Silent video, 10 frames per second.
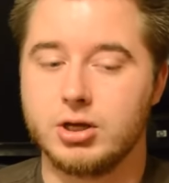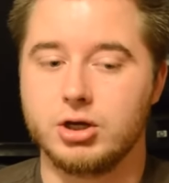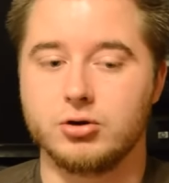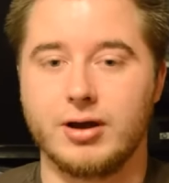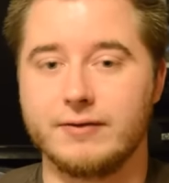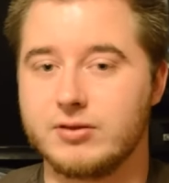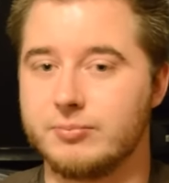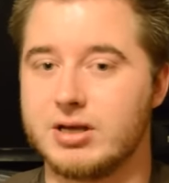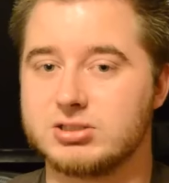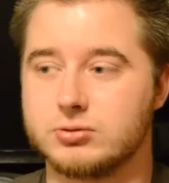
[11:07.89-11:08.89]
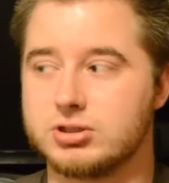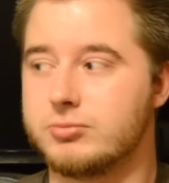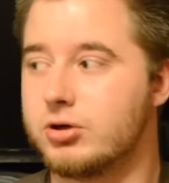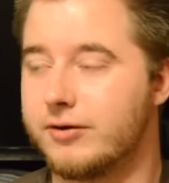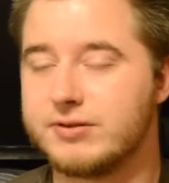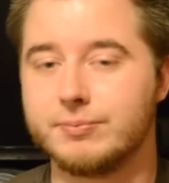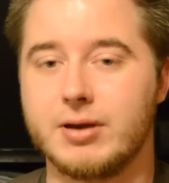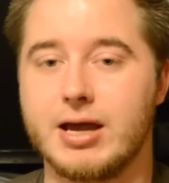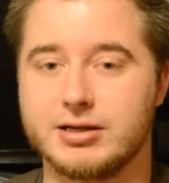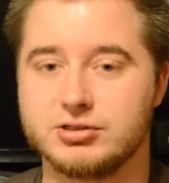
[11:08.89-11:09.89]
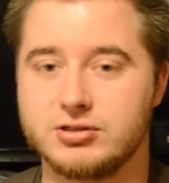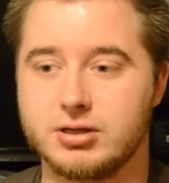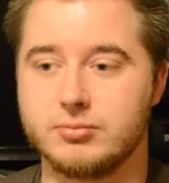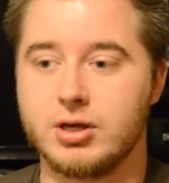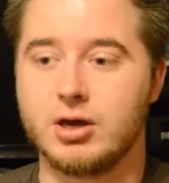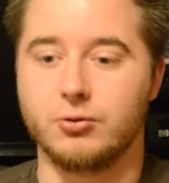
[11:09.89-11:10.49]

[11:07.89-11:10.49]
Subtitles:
You don't have to mess with them. You don't have to package them.